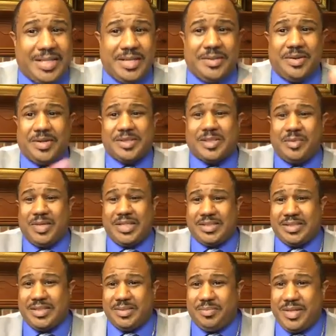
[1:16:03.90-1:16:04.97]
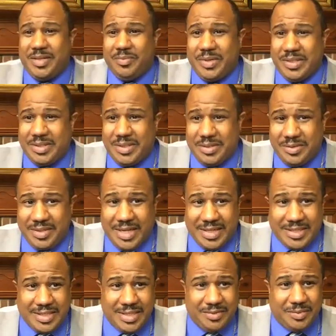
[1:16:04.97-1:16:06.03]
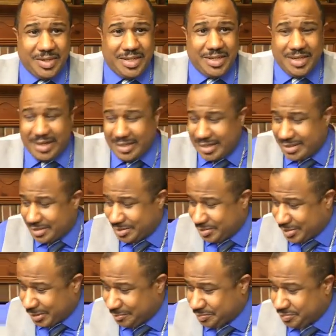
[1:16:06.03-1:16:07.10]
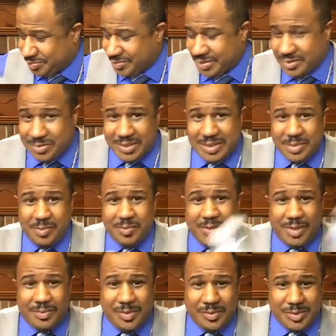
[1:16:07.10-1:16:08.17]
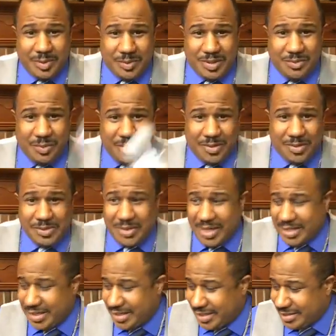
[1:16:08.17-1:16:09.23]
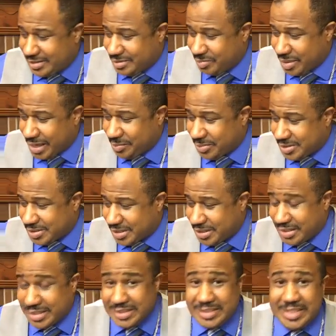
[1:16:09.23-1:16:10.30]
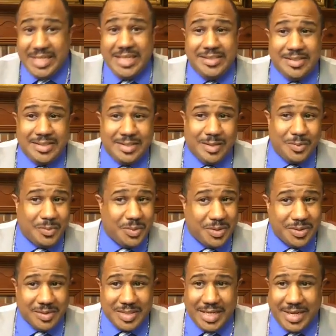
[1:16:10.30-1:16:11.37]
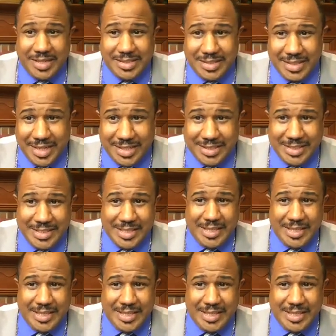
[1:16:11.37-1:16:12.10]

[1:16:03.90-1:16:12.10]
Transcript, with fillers: Thank you all so much. Good being with you. Got to get ready. I need to um, drink some of my most holy water so I can get into Bible study and teach the Word of God tonight.